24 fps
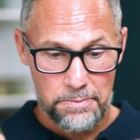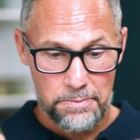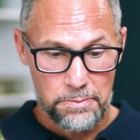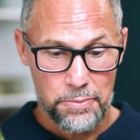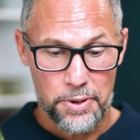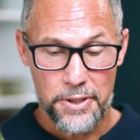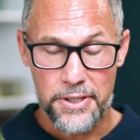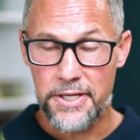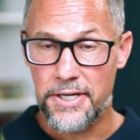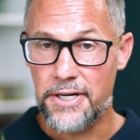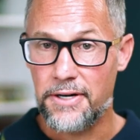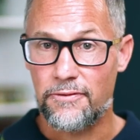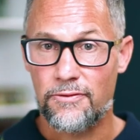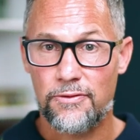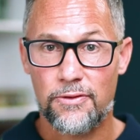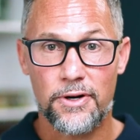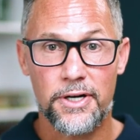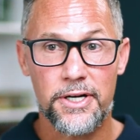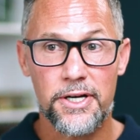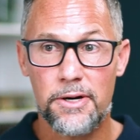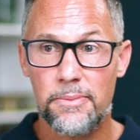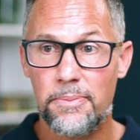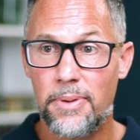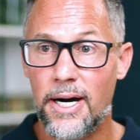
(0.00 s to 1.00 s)
put it in
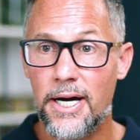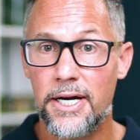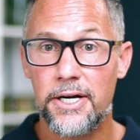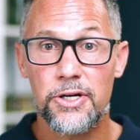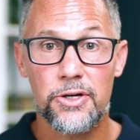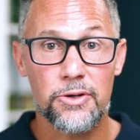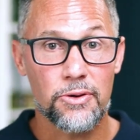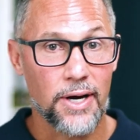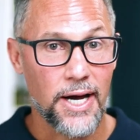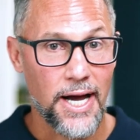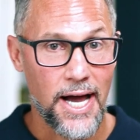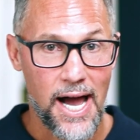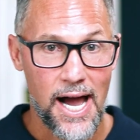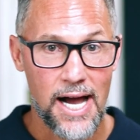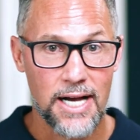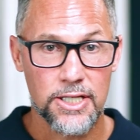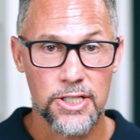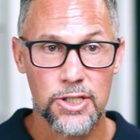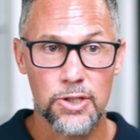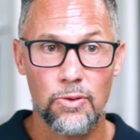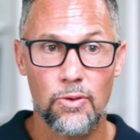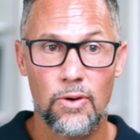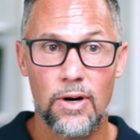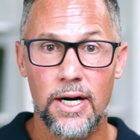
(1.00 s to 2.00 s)
front of your body, do a hack
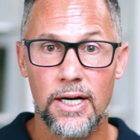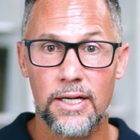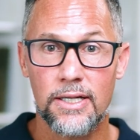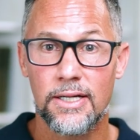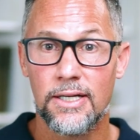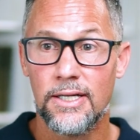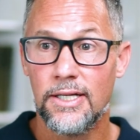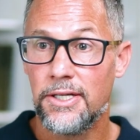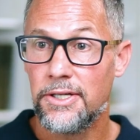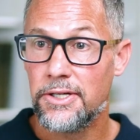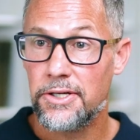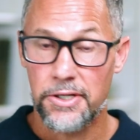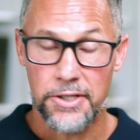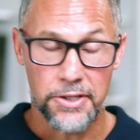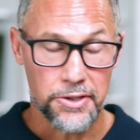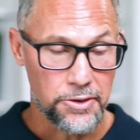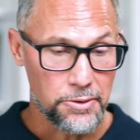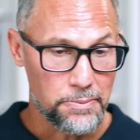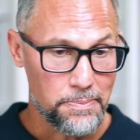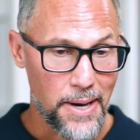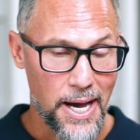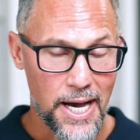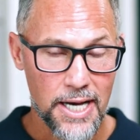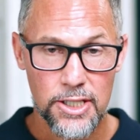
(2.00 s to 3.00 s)
squat. You can do
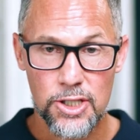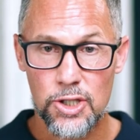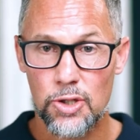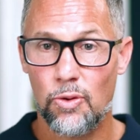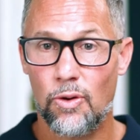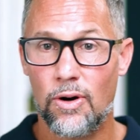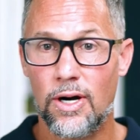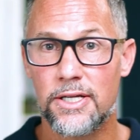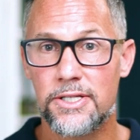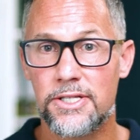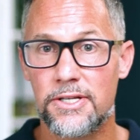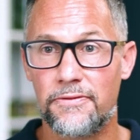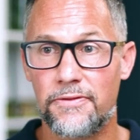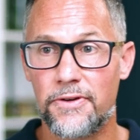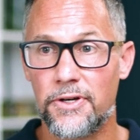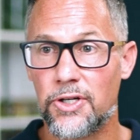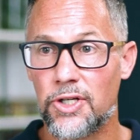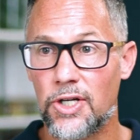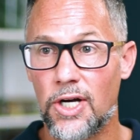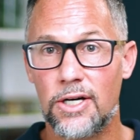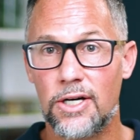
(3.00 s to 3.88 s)
back squats if you're